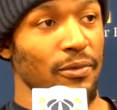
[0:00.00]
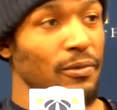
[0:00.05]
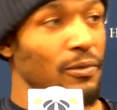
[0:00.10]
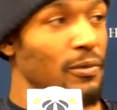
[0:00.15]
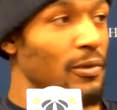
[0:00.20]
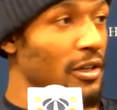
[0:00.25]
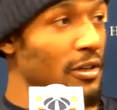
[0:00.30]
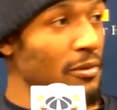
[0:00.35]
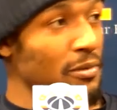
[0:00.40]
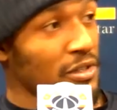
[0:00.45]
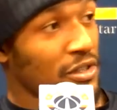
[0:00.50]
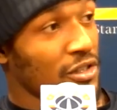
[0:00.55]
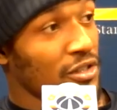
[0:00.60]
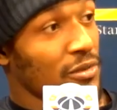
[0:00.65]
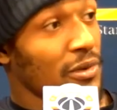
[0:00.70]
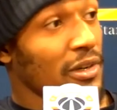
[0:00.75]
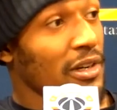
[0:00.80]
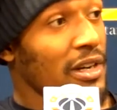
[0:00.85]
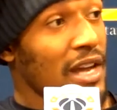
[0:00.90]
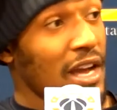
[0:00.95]
we're in a position
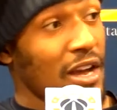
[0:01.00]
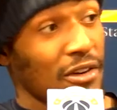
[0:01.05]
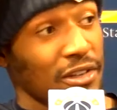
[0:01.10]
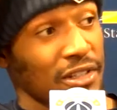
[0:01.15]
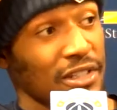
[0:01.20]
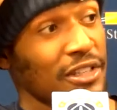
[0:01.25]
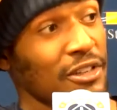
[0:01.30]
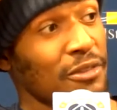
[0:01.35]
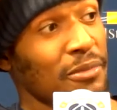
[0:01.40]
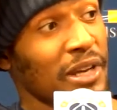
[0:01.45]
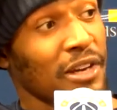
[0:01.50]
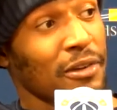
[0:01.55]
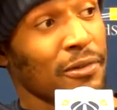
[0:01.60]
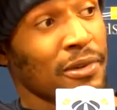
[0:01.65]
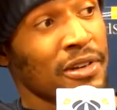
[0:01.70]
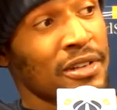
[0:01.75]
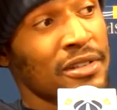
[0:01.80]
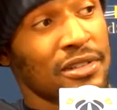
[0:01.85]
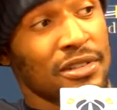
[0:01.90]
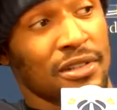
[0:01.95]
we're in now to still make a
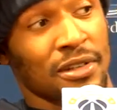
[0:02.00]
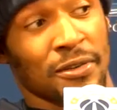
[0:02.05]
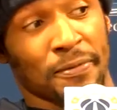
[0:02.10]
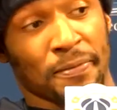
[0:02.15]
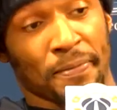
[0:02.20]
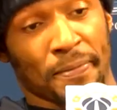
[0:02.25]
run, so